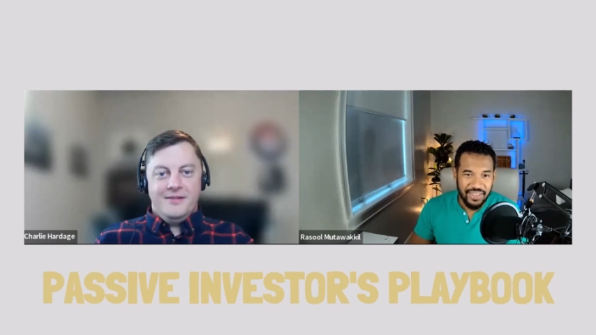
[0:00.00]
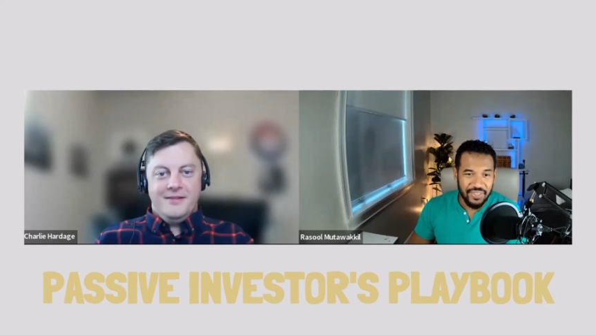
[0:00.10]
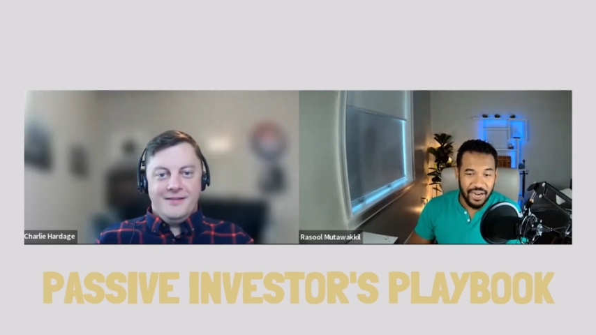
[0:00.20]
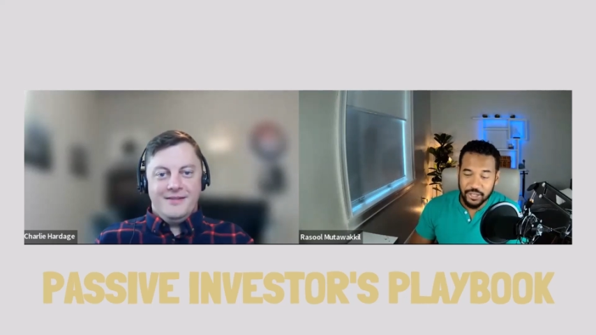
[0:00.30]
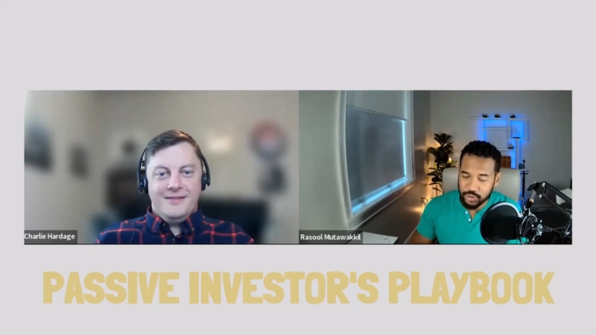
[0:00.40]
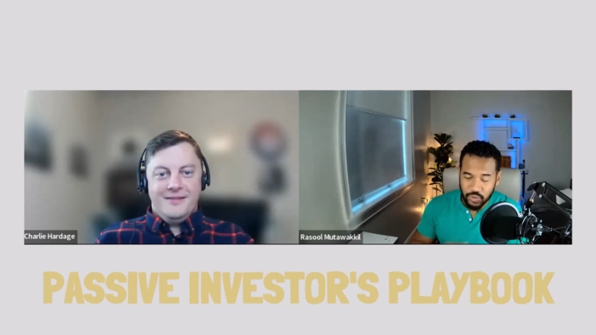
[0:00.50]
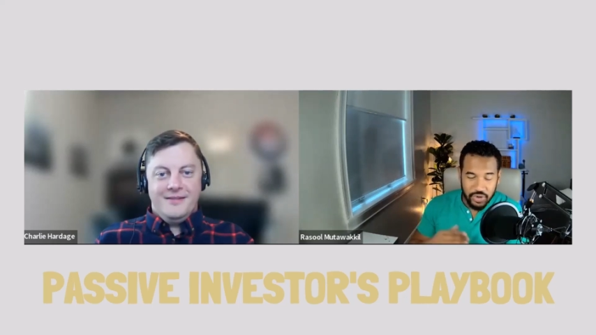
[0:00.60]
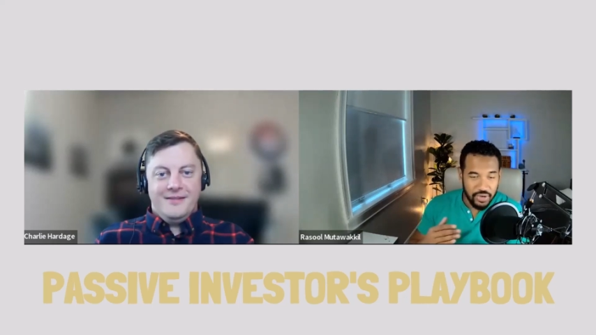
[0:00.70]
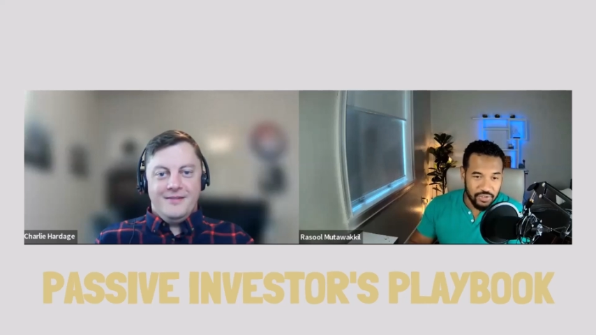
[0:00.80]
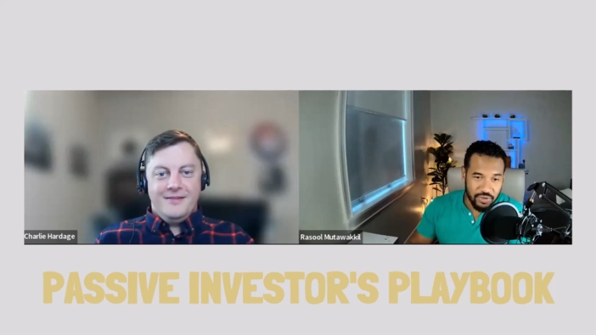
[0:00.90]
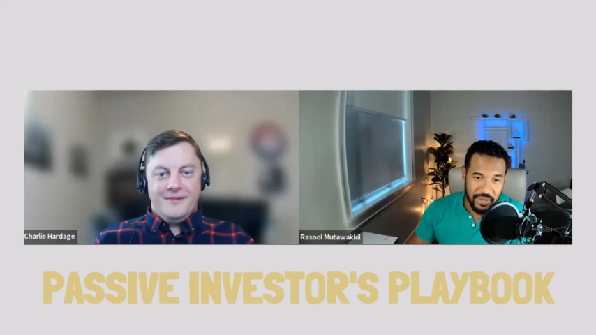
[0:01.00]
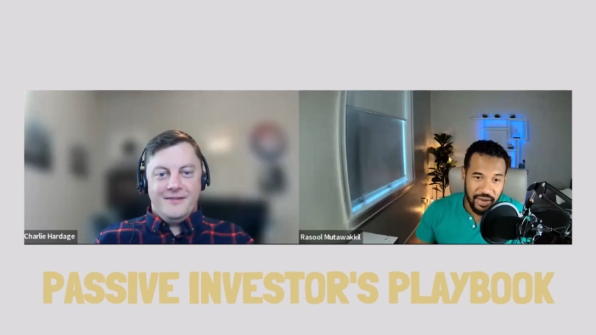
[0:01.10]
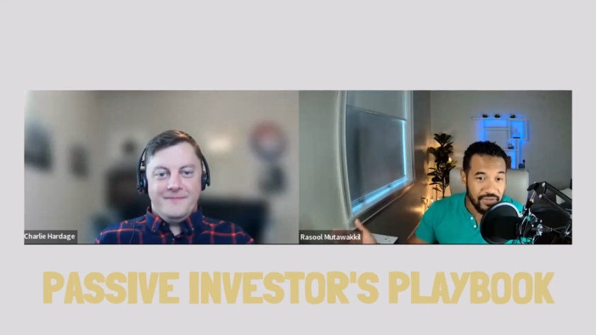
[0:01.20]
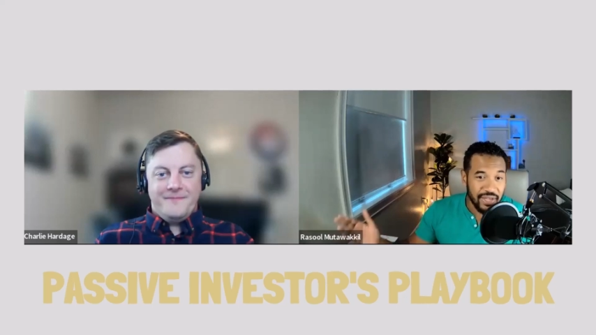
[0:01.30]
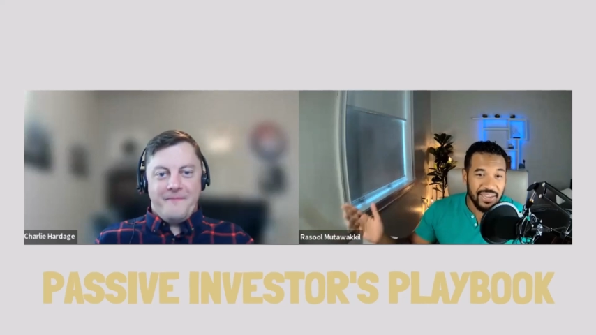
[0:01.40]
Speaker 1: And then I just went nuts from there.
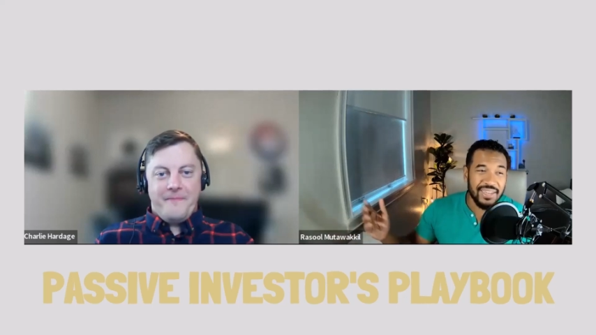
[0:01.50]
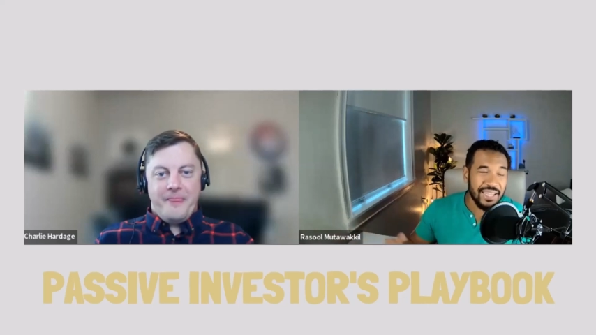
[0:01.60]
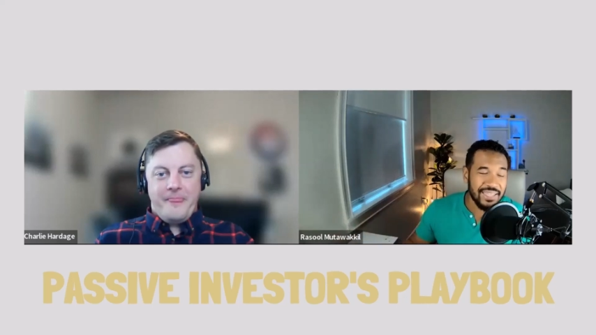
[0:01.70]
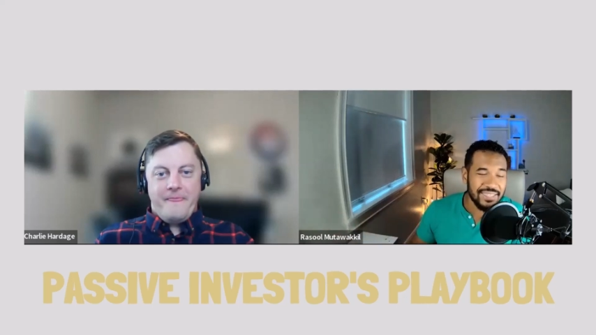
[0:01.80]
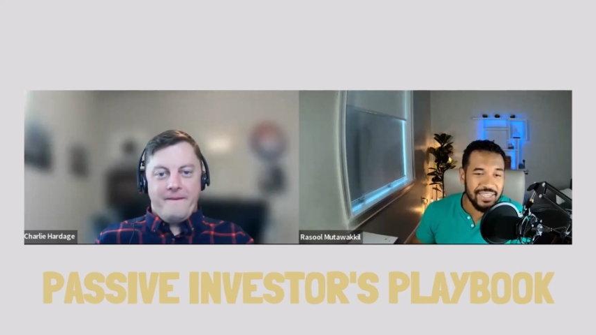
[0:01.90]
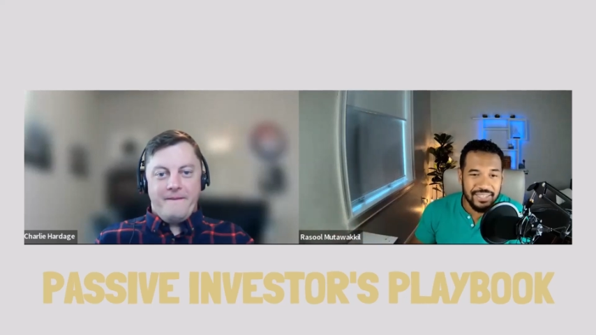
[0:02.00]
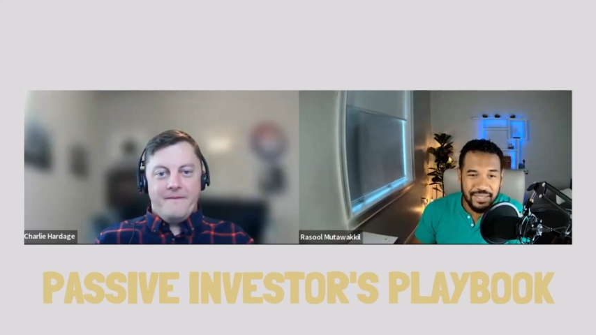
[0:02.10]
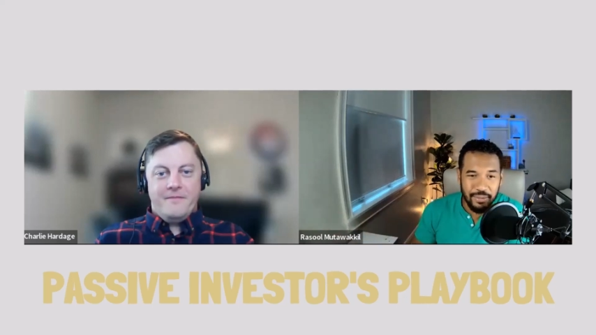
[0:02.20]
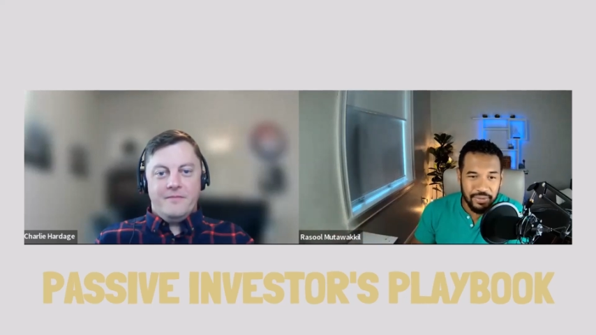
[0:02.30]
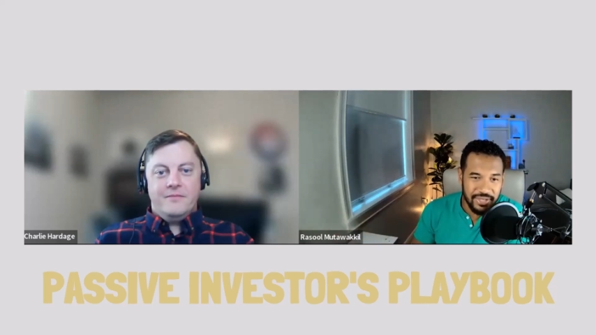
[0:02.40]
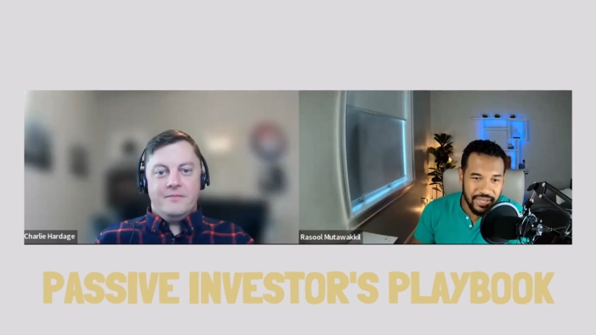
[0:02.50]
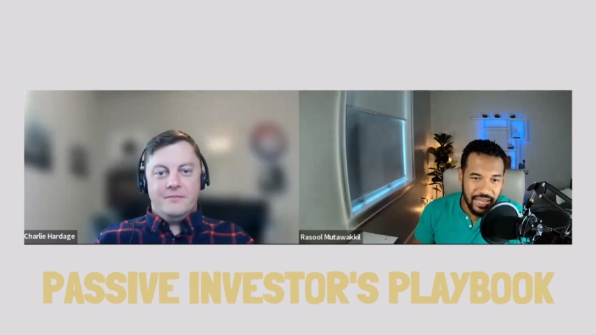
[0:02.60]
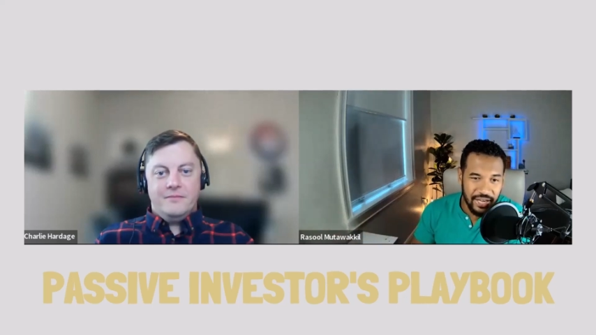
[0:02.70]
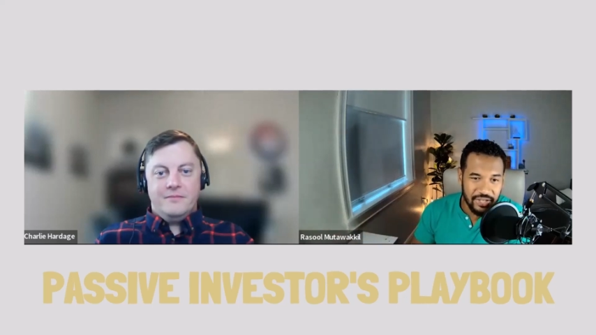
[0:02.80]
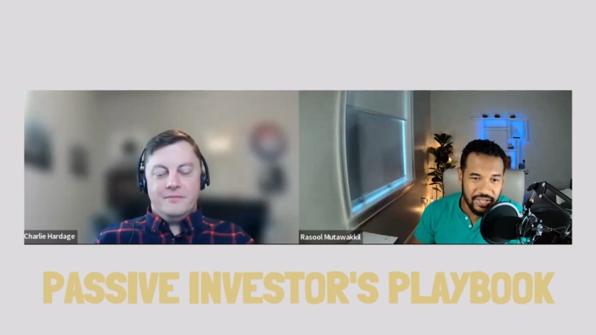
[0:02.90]
I've done 19 separate
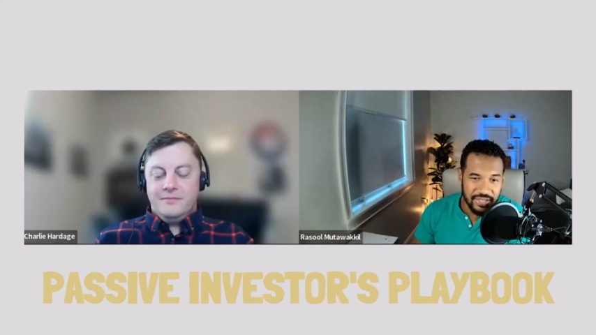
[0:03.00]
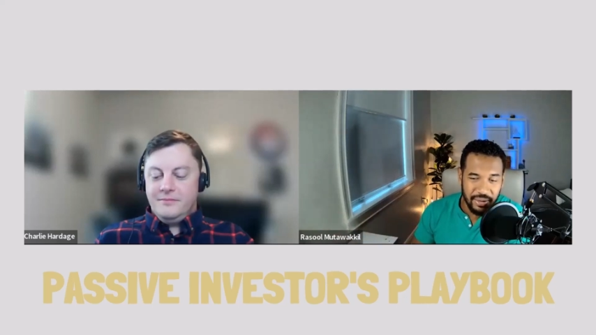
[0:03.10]
syndications.